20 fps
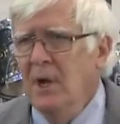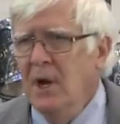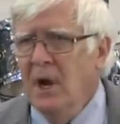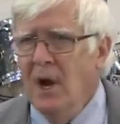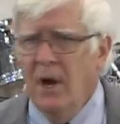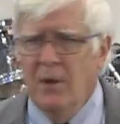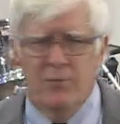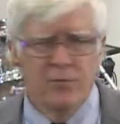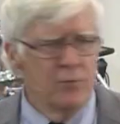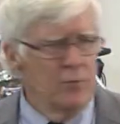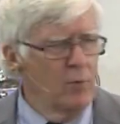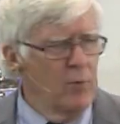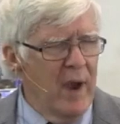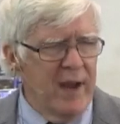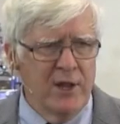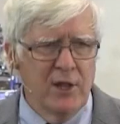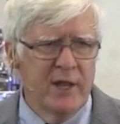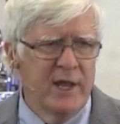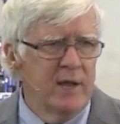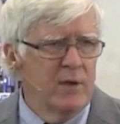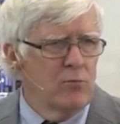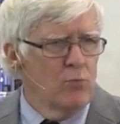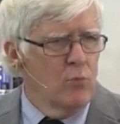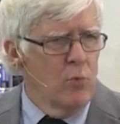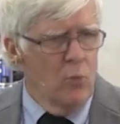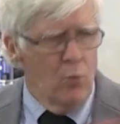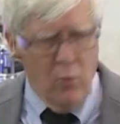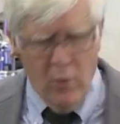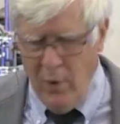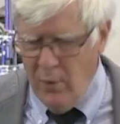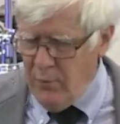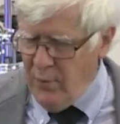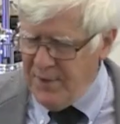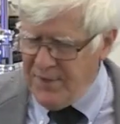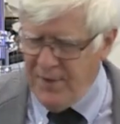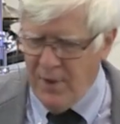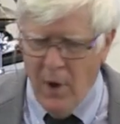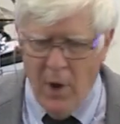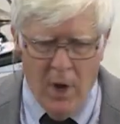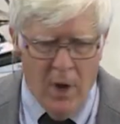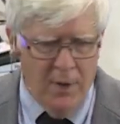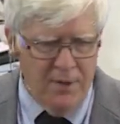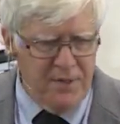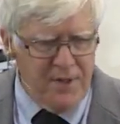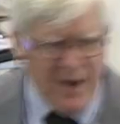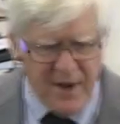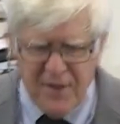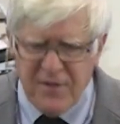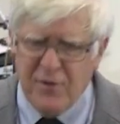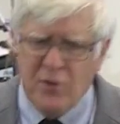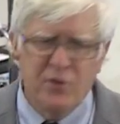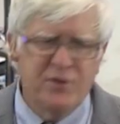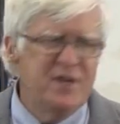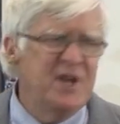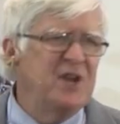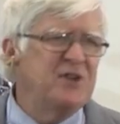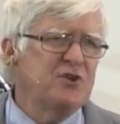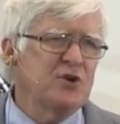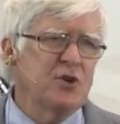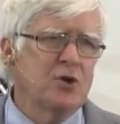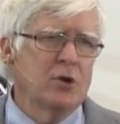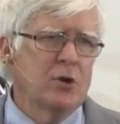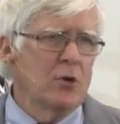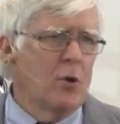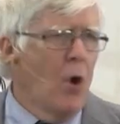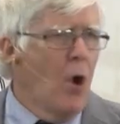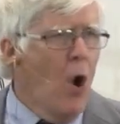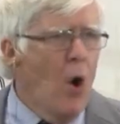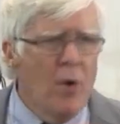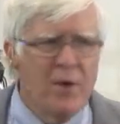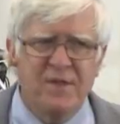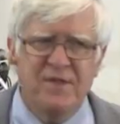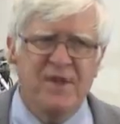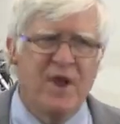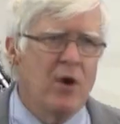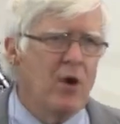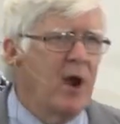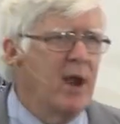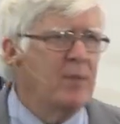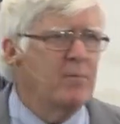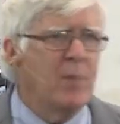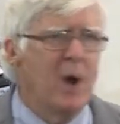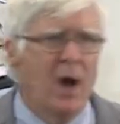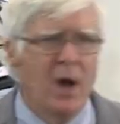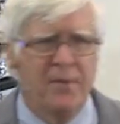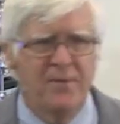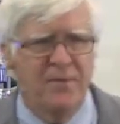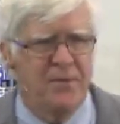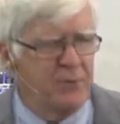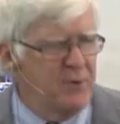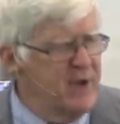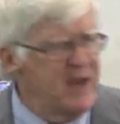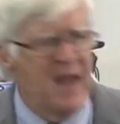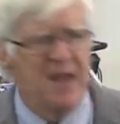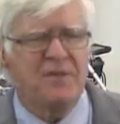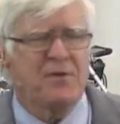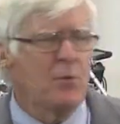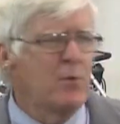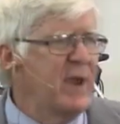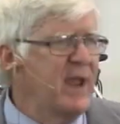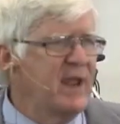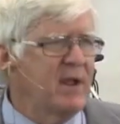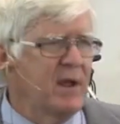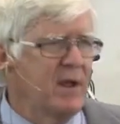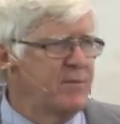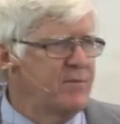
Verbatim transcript: Uh, regularly was a Sunday school teacher, always there on, on three days a week